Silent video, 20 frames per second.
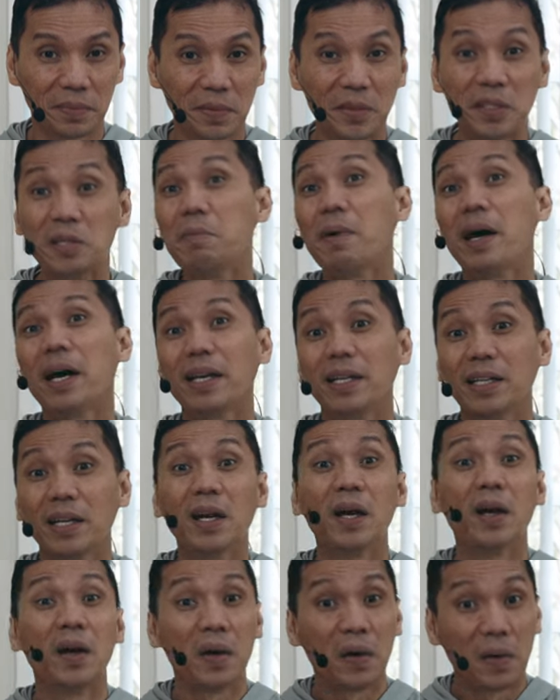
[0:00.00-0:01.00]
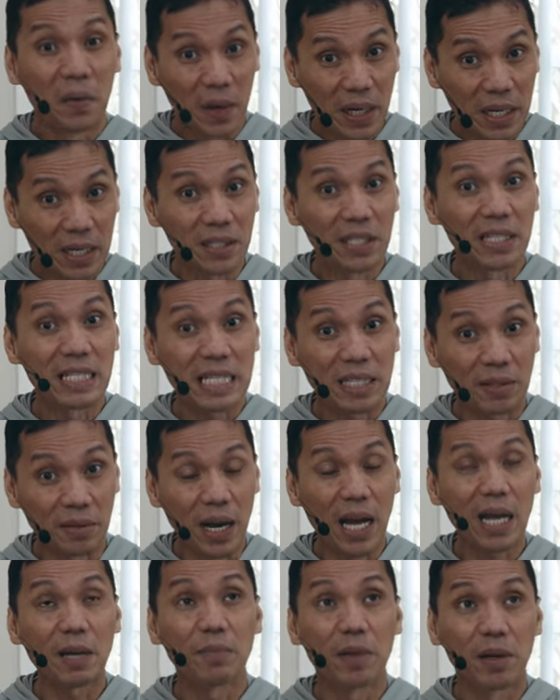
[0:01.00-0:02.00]
You might want to
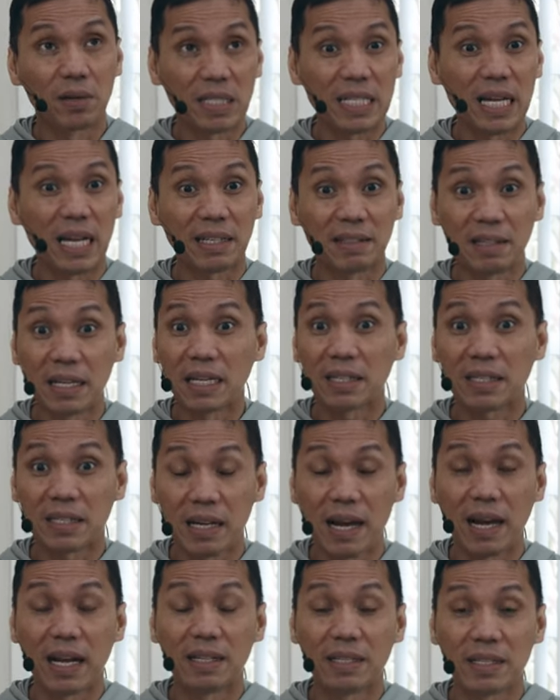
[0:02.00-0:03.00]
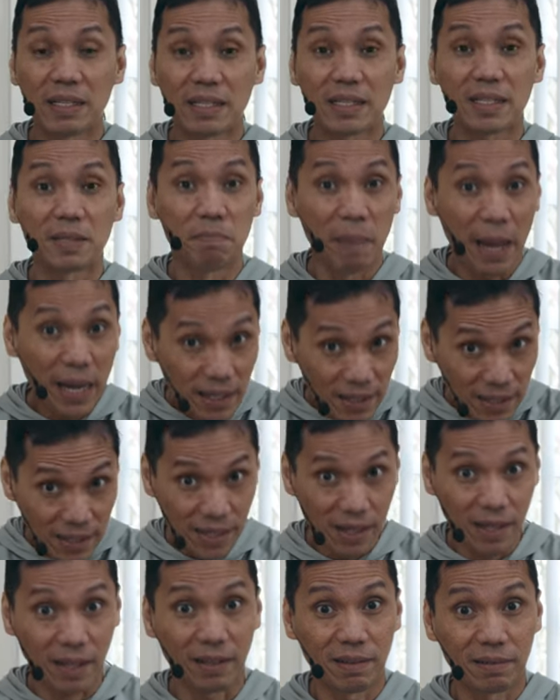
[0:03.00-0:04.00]
describe those techniques as
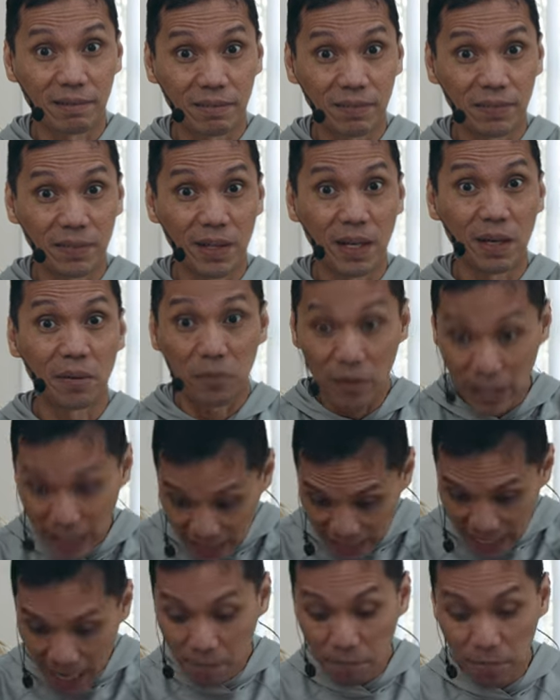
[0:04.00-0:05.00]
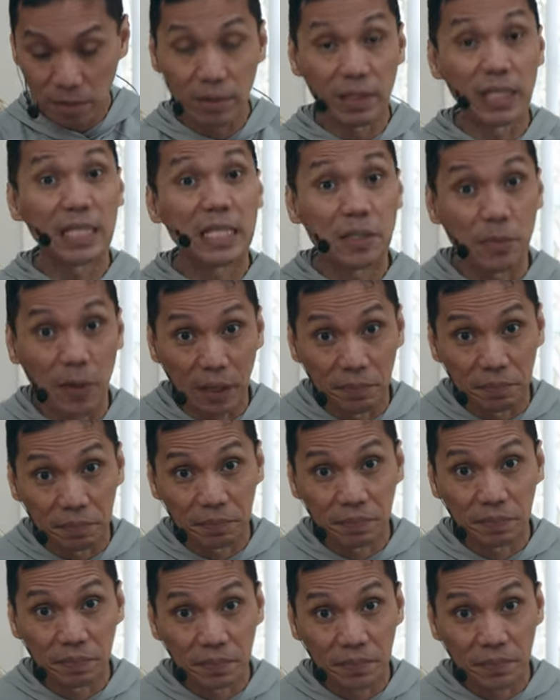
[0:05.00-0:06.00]
basic. For example, this one.
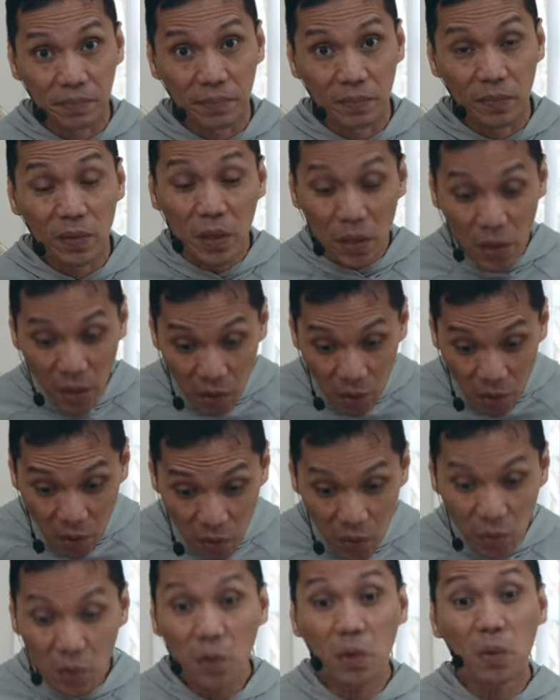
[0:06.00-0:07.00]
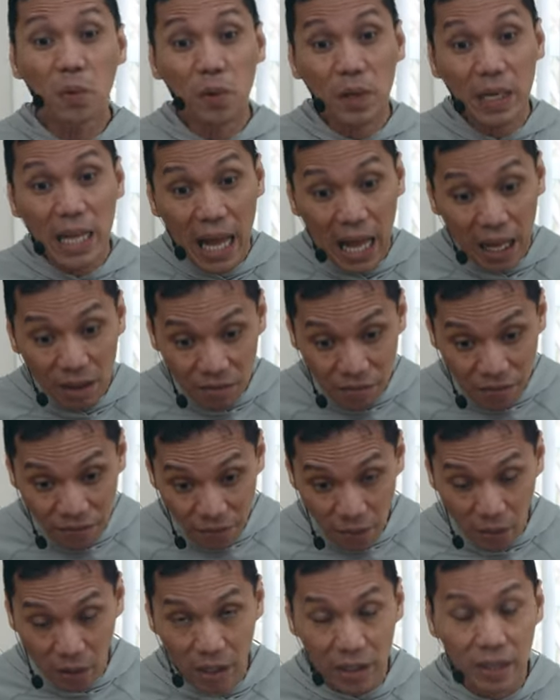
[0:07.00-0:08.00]
Who would have
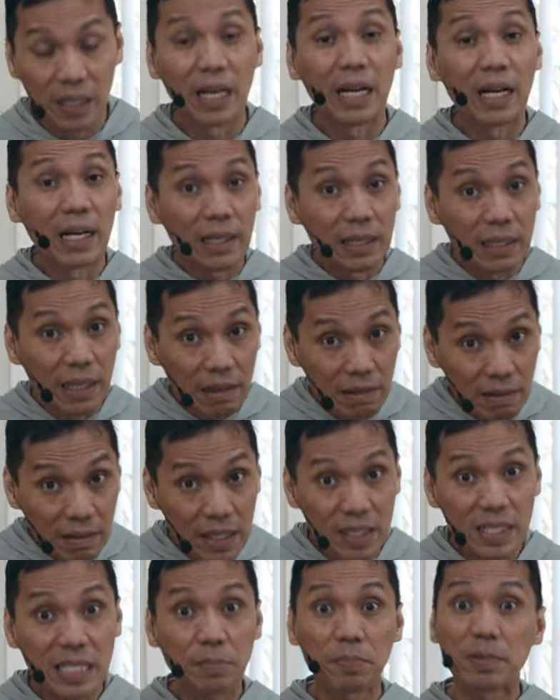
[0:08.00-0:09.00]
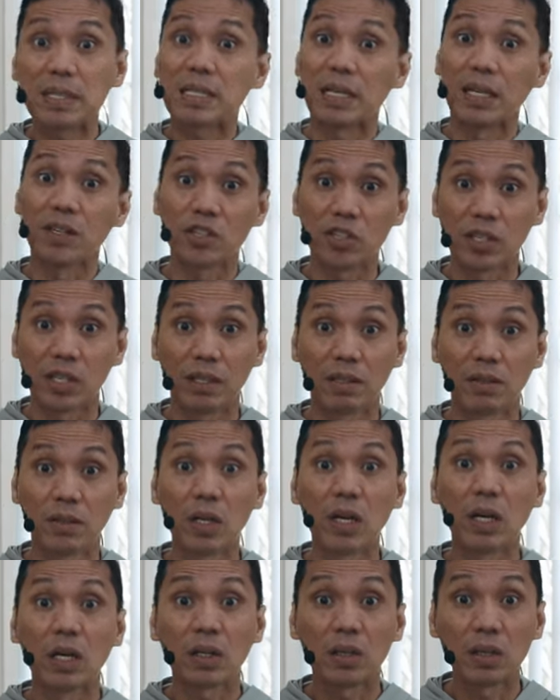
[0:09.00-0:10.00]
thought that this position
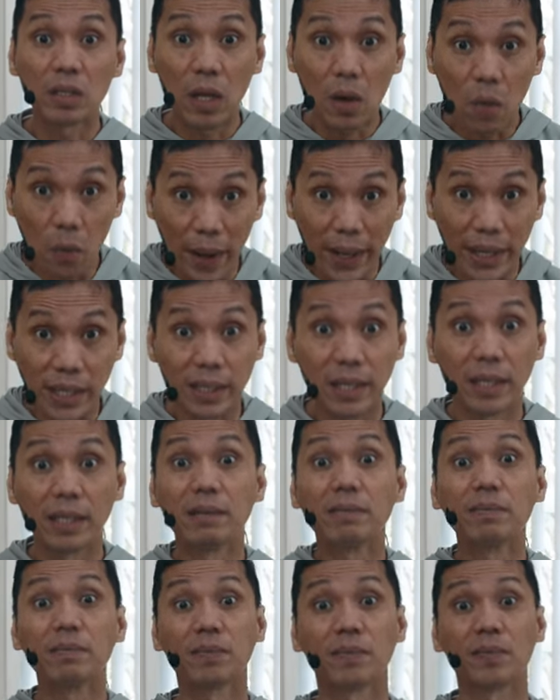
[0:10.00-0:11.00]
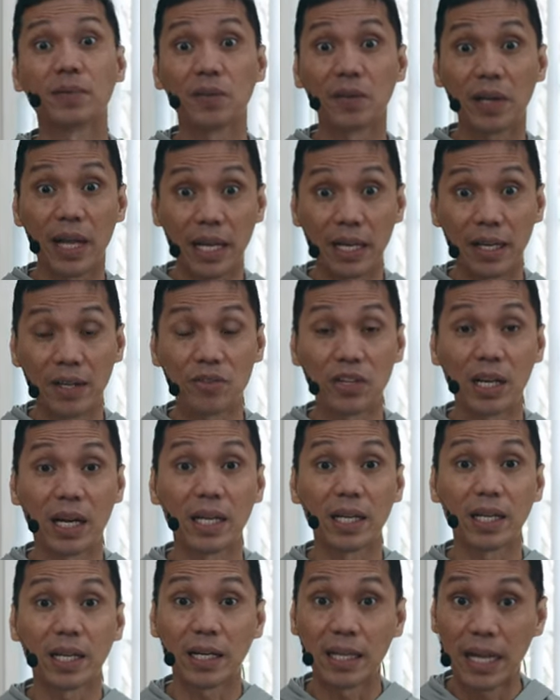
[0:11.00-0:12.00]
could awaken your
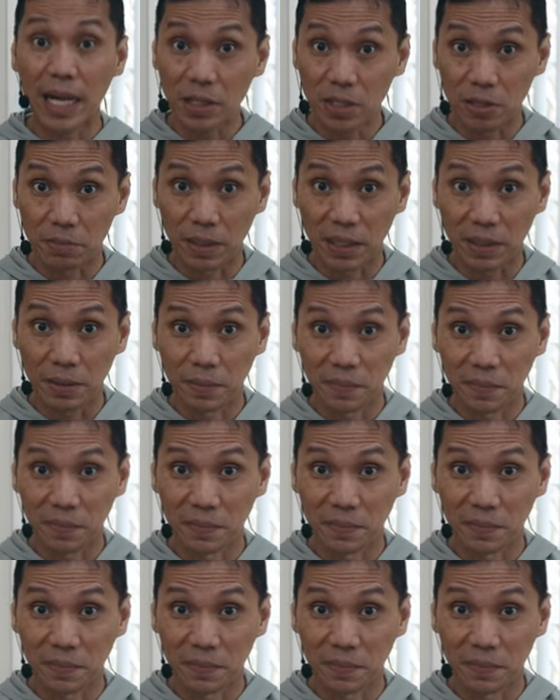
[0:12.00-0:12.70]
energetic anatomy?